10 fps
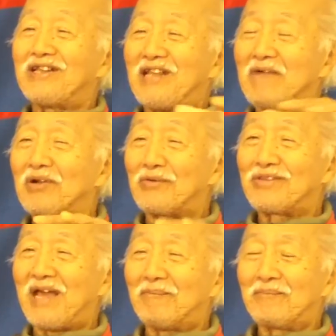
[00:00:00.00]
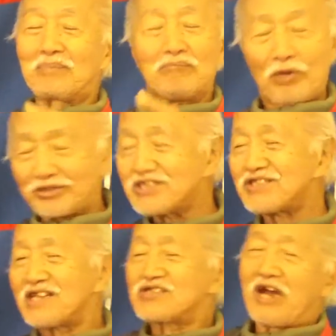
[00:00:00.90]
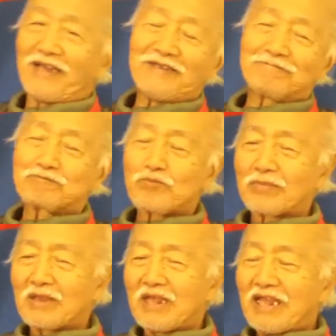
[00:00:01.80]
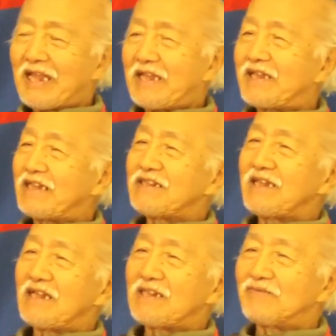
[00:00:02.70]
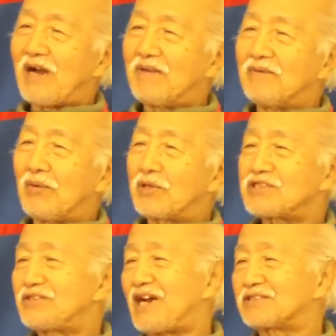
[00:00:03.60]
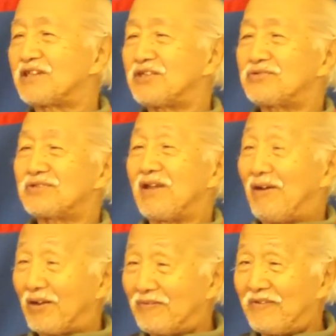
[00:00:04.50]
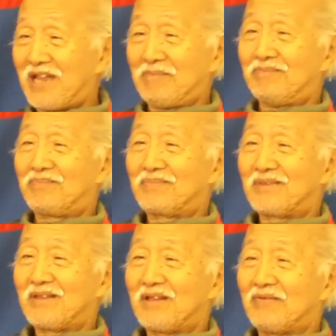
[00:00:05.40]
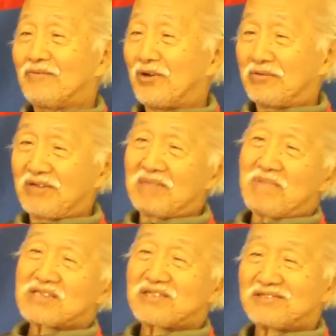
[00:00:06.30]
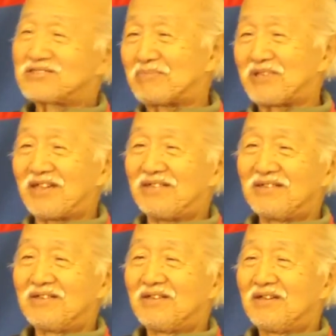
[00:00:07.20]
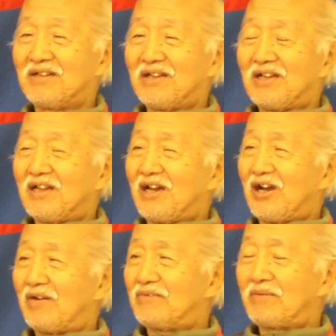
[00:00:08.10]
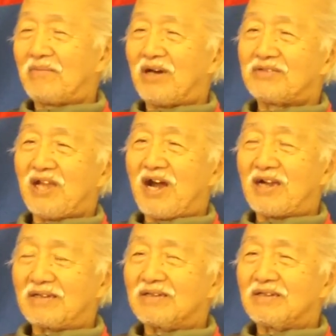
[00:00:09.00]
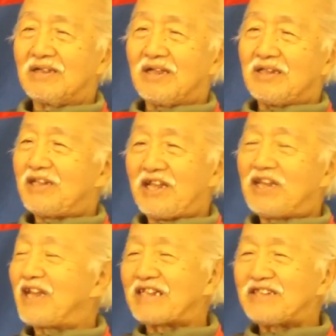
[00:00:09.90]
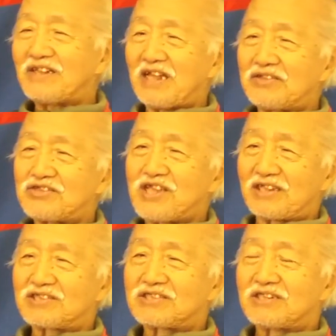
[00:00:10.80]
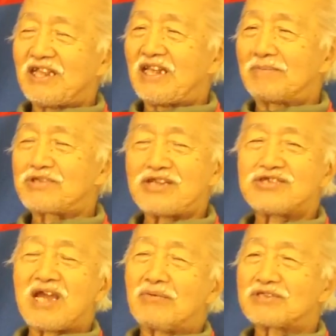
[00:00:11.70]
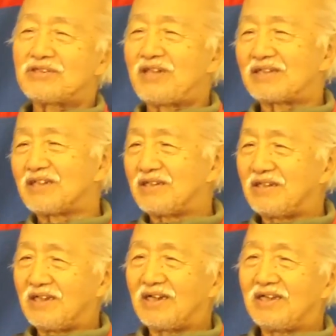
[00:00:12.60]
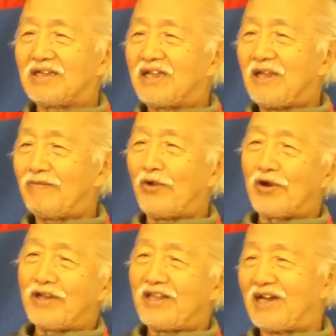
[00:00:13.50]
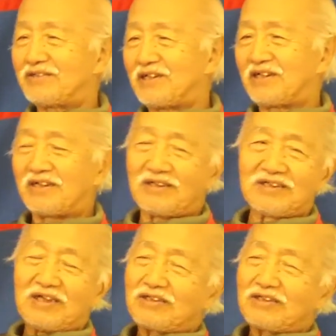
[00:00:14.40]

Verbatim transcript: on level with them. Modesty aside, in 1995 I was inducted into the Hall of Fame for Grandmaster something of the, the art. Then in 1996, in absentia, I was inducted uh, in Florida under